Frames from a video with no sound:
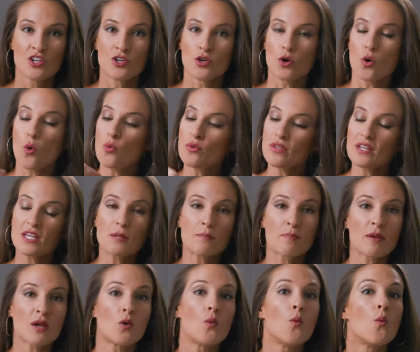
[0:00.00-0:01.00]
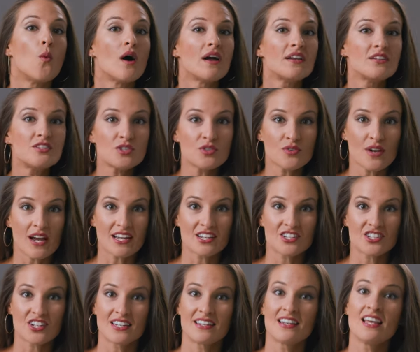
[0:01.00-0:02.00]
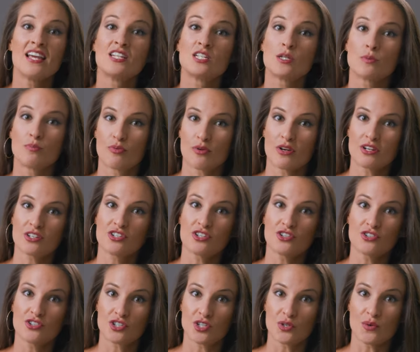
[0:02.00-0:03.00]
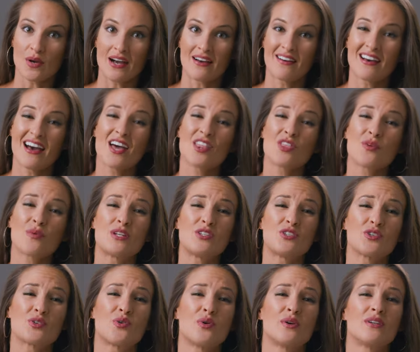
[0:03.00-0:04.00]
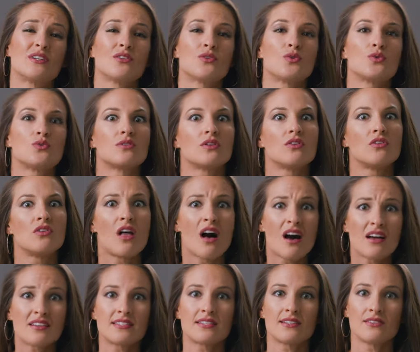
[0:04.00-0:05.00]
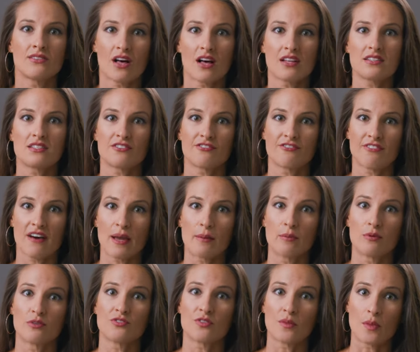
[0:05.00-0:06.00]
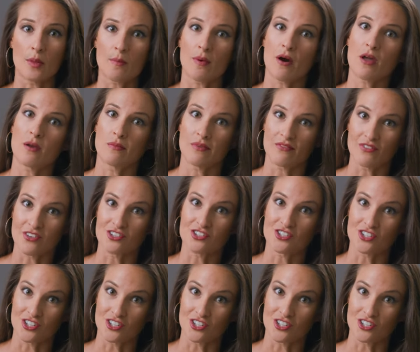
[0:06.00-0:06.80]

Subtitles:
You're only going to pick one direction to brush your shoe out, otherwise you're going to lose lots and lots of fibers from the bottom of your